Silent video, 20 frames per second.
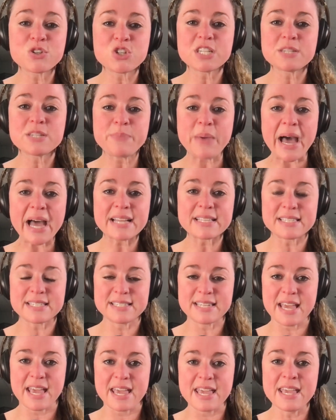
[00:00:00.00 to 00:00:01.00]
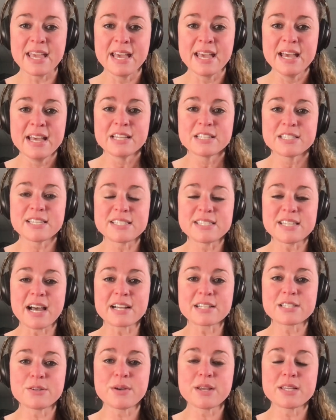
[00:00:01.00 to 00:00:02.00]
And so she's back today to
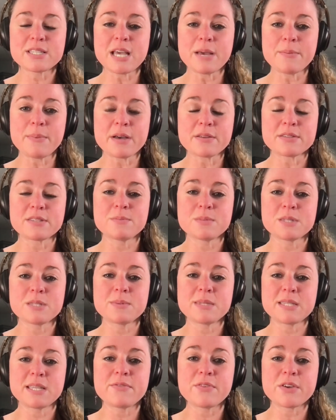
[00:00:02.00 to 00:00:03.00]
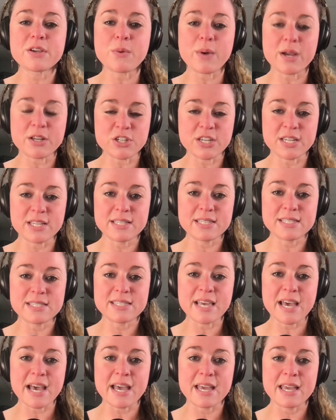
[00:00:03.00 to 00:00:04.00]
talk to us about some specific
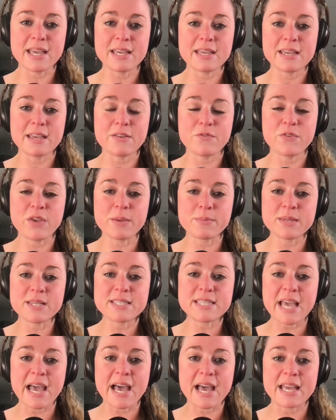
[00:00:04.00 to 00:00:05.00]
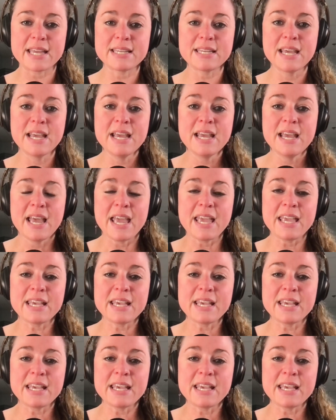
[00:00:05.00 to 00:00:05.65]
questions that families had.